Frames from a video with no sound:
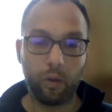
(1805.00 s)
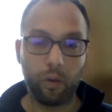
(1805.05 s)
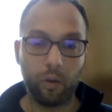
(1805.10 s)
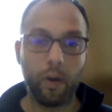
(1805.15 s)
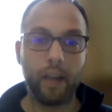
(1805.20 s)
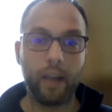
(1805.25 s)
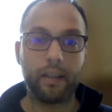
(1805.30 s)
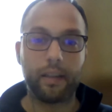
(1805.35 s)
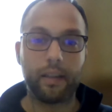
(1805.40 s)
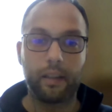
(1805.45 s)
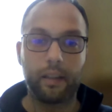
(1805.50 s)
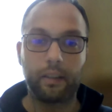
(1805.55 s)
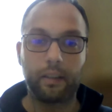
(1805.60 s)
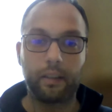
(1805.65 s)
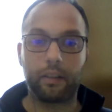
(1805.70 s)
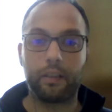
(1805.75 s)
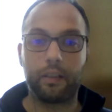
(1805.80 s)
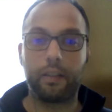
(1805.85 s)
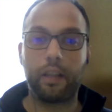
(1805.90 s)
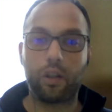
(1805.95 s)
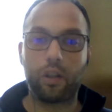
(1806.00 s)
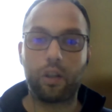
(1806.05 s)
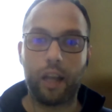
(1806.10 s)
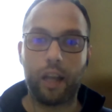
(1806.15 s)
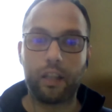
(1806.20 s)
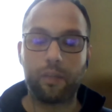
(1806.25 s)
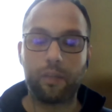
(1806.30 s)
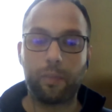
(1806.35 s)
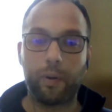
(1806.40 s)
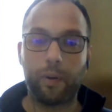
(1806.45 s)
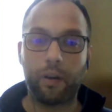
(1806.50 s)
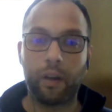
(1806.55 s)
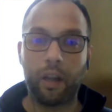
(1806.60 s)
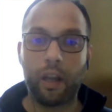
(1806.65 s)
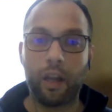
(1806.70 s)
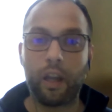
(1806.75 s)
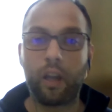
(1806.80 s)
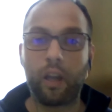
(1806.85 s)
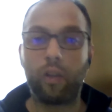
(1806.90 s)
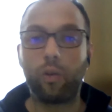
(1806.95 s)
you as a standardization expert
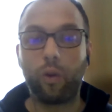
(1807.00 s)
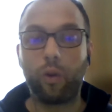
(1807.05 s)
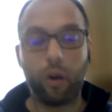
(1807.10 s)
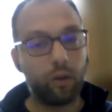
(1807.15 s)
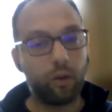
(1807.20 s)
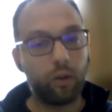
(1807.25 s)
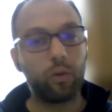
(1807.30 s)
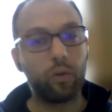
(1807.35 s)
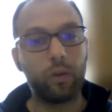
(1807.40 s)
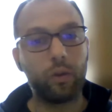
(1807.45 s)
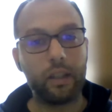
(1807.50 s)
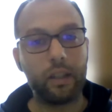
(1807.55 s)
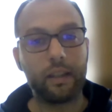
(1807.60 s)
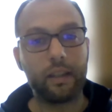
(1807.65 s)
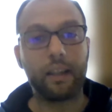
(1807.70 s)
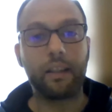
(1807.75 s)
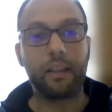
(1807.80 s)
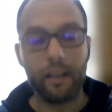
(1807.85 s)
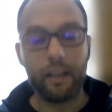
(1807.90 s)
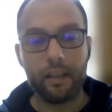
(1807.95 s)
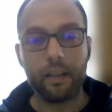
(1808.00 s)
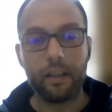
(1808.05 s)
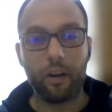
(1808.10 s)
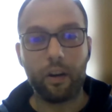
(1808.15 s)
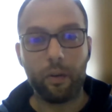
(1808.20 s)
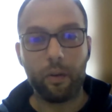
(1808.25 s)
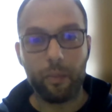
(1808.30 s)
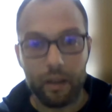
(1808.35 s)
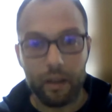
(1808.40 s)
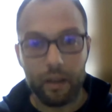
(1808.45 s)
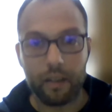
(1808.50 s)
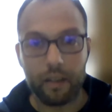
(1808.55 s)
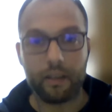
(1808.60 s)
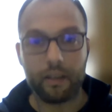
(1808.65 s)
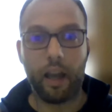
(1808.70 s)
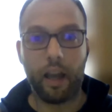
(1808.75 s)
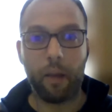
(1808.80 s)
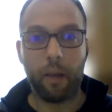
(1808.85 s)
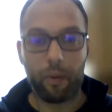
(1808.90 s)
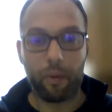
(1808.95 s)
to go into these existing
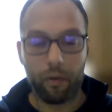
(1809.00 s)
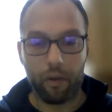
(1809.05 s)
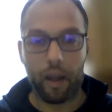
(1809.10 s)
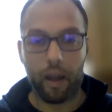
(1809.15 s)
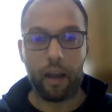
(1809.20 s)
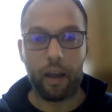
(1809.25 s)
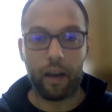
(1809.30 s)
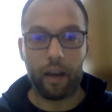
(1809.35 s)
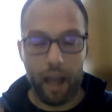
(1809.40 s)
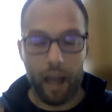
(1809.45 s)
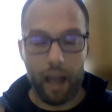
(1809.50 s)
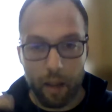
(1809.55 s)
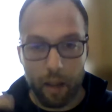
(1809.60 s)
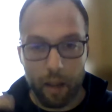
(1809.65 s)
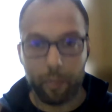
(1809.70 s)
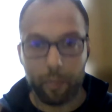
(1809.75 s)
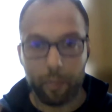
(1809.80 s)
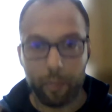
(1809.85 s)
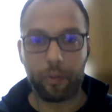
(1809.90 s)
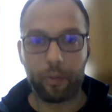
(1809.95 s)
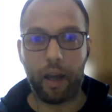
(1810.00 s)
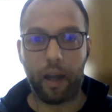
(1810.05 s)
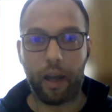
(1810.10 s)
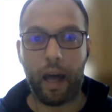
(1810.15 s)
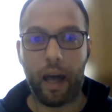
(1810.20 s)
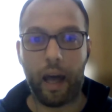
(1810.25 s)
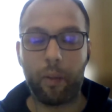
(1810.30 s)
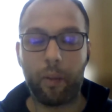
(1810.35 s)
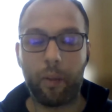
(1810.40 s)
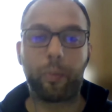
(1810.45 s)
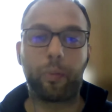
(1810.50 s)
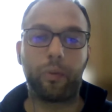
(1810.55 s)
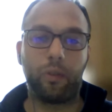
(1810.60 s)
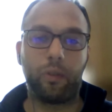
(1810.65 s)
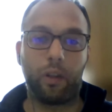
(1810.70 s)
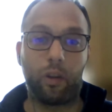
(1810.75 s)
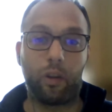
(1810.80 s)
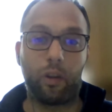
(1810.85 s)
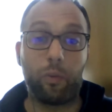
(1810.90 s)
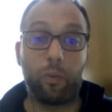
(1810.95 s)
committees and help help
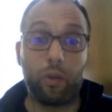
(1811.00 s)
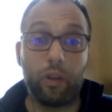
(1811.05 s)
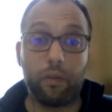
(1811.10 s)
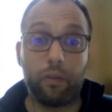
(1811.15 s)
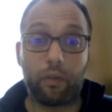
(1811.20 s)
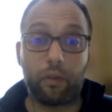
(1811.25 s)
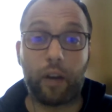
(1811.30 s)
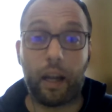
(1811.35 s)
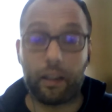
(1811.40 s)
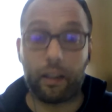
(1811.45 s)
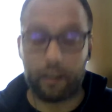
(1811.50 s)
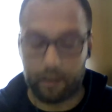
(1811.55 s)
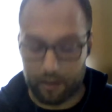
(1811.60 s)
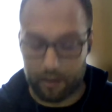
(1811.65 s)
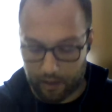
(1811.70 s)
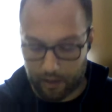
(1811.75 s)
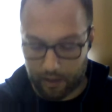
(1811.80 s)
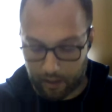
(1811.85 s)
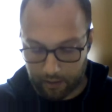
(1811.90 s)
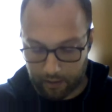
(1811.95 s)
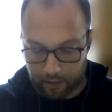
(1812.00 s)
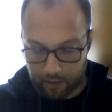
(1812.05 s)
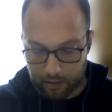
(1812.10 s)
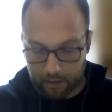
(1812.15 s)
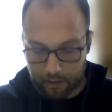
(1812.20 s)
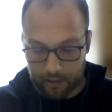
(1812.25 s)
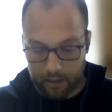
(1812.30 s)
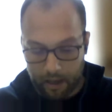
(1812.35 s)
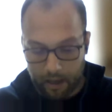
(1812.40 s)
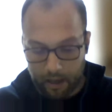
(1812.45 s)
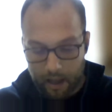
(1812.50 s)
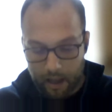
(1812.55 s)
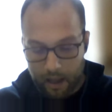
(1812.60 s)
the community writing the standards.